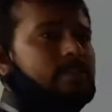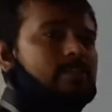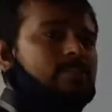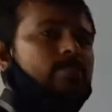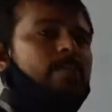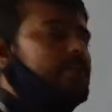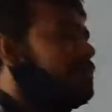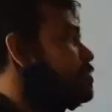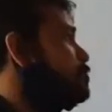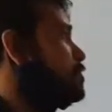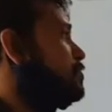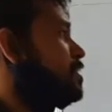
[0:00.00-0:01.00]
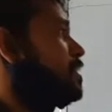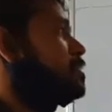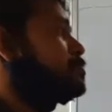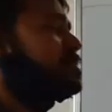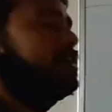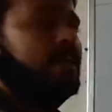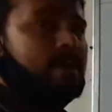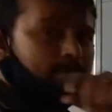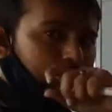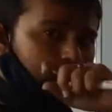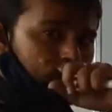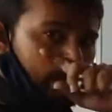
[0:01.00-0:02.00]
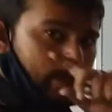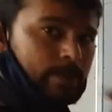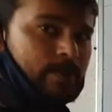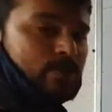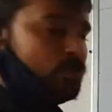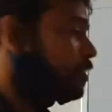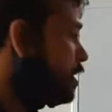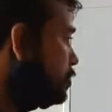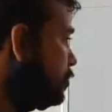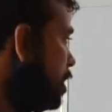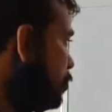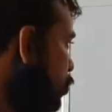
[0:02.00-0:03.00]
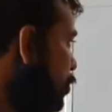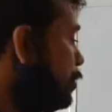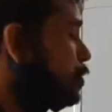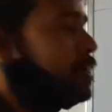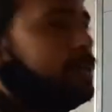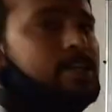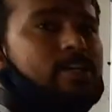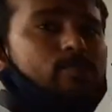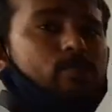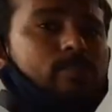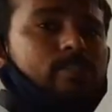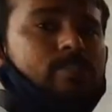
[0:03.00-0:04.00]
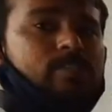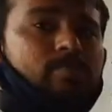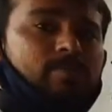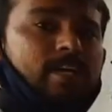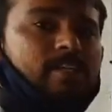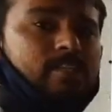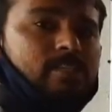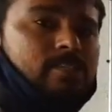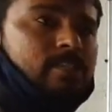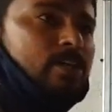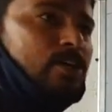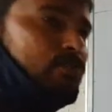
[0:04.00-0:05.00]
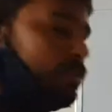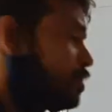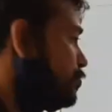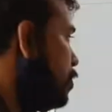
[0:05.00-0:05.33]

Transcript: similarities between ellipse and hyperbola. So that's why I am going to tell you about these similarities. First of